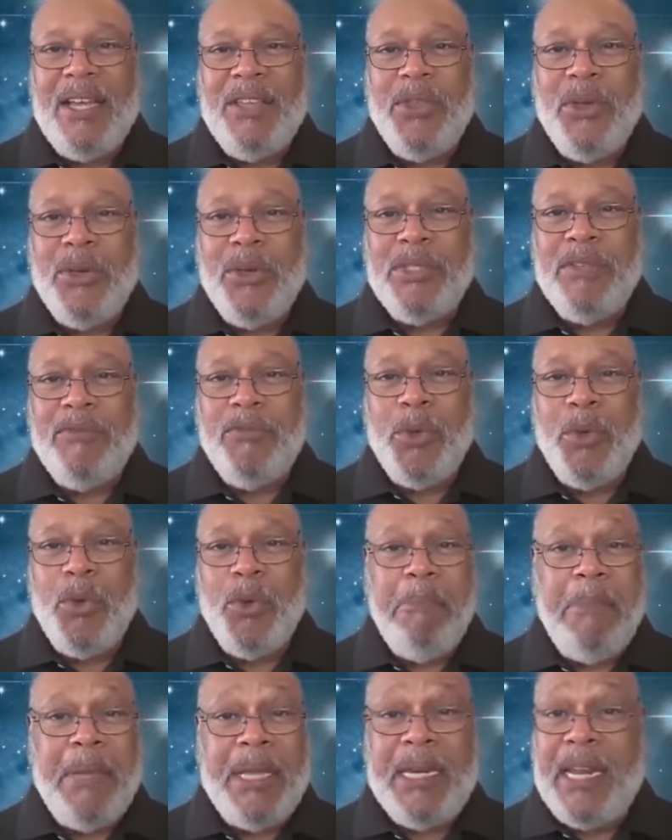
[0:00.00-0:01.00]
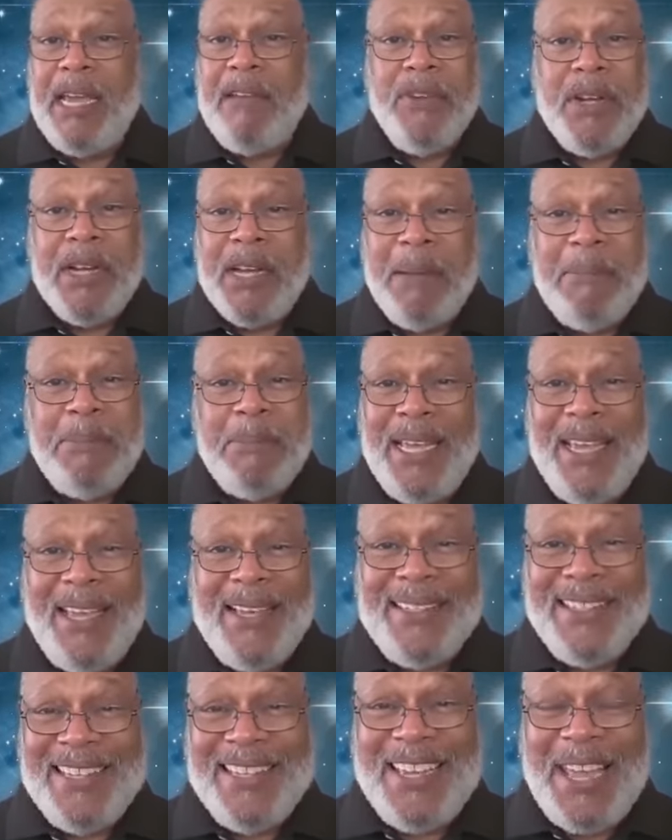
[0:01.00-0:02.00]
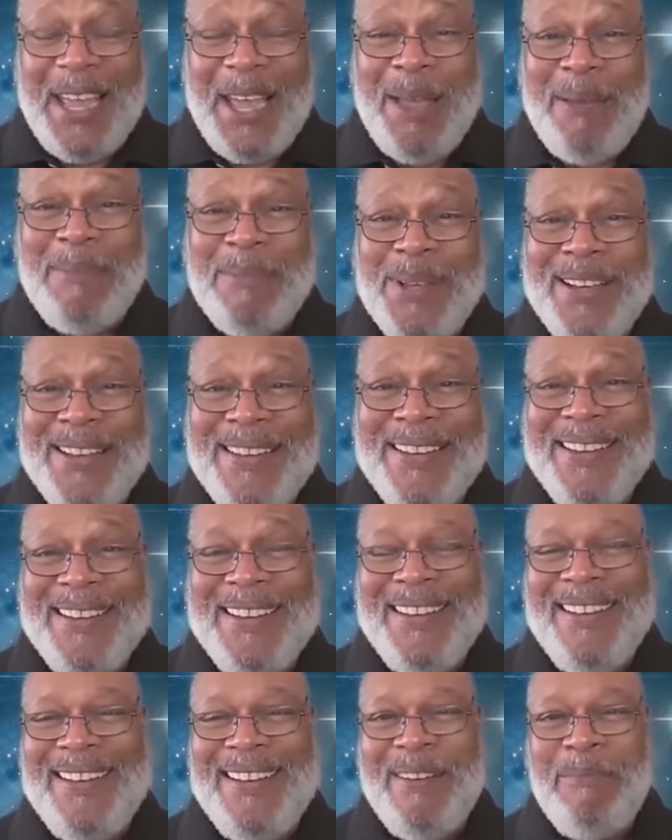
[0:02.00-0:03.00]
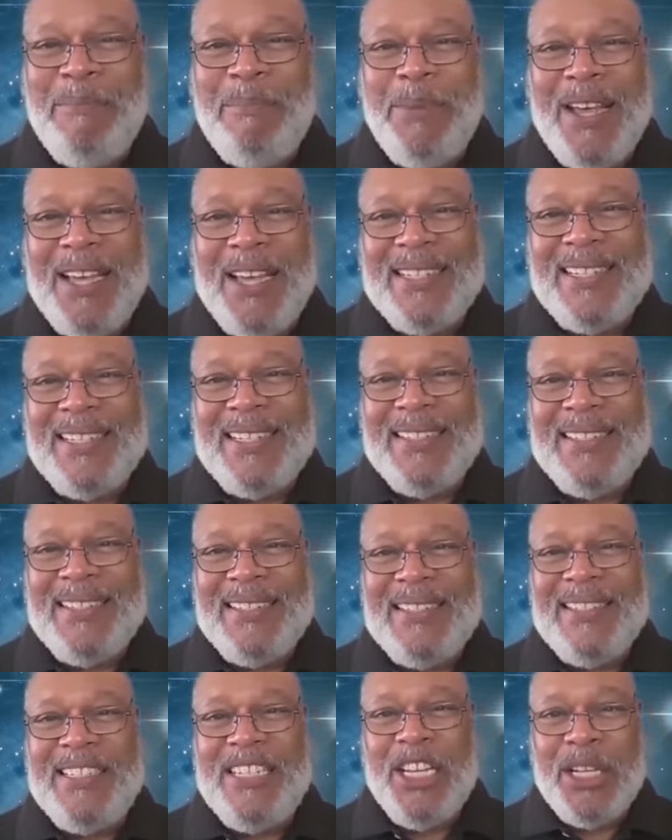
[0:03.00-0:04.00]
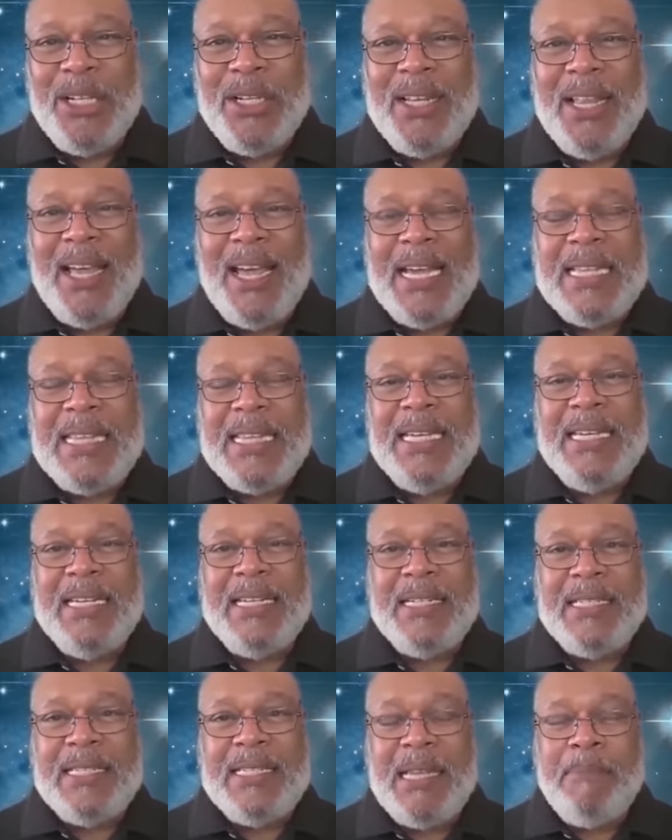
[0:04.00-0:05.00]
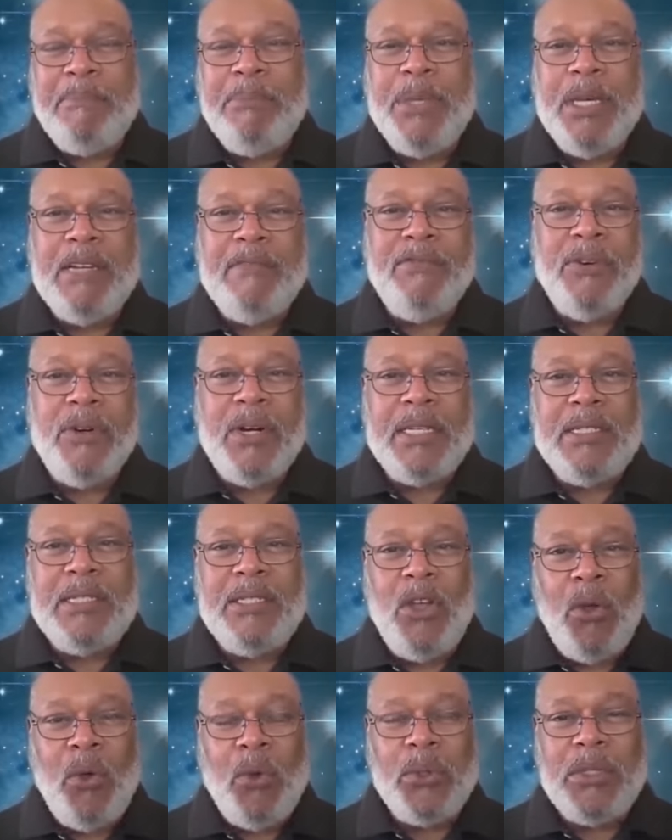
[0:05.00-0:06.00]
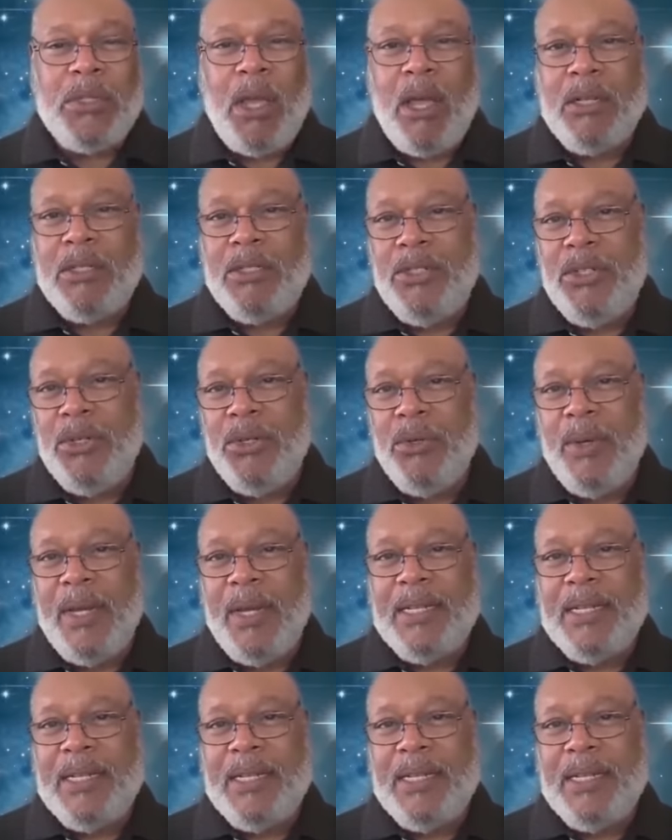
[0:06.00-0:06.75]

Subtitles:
those of you who may never come to AileyCamp, but still, I think it is something for us to hold on to